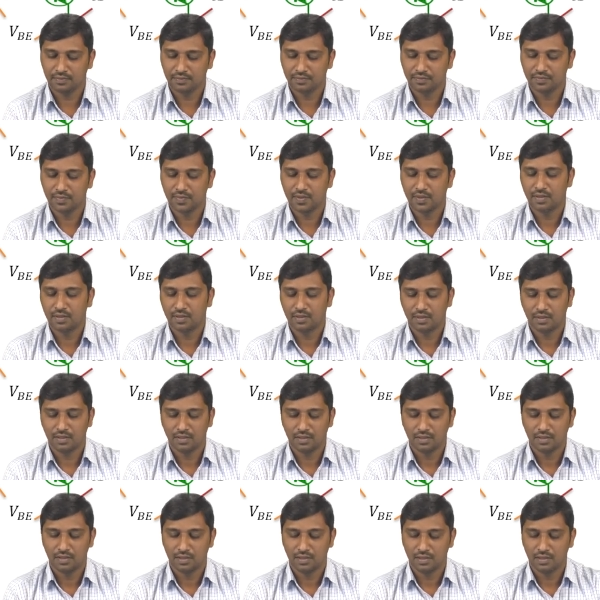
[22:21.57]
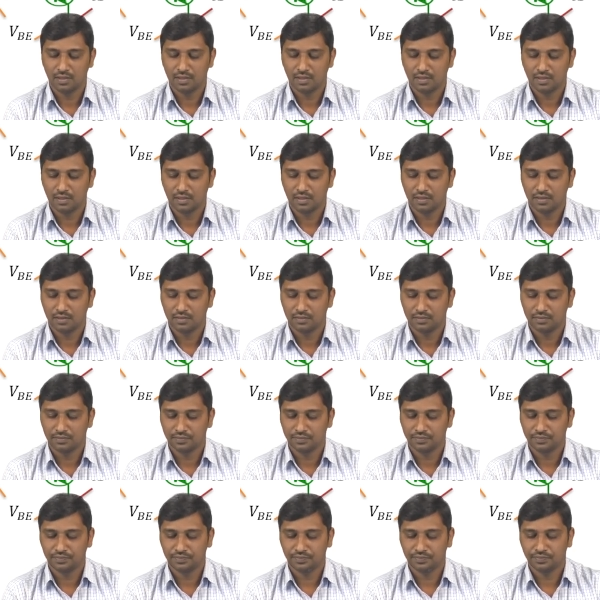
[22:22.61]

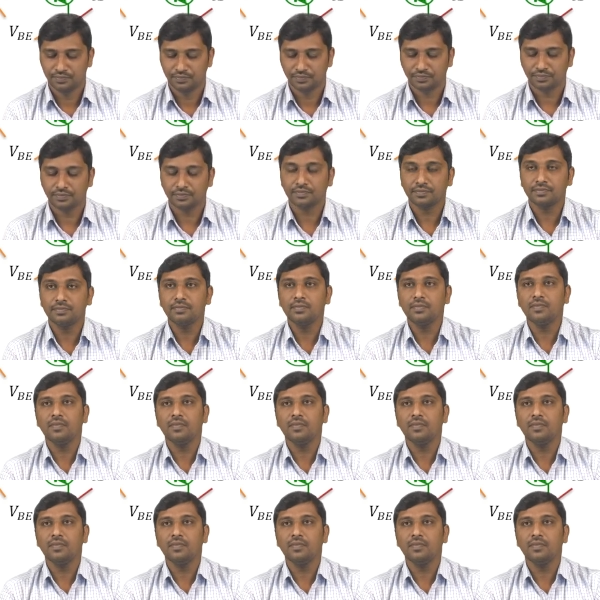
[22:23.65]
[no speech]